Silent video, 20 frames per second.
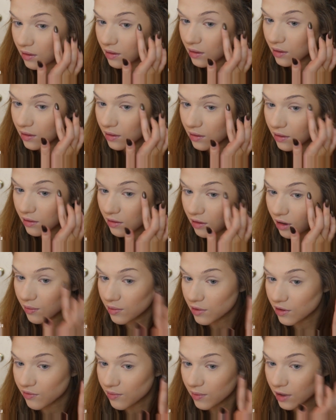on the
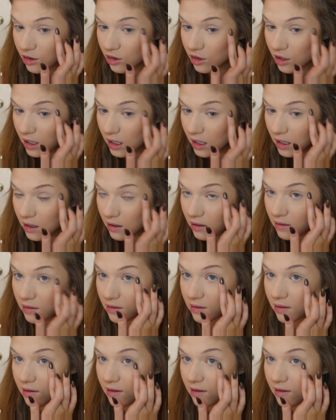tops of my cheeks.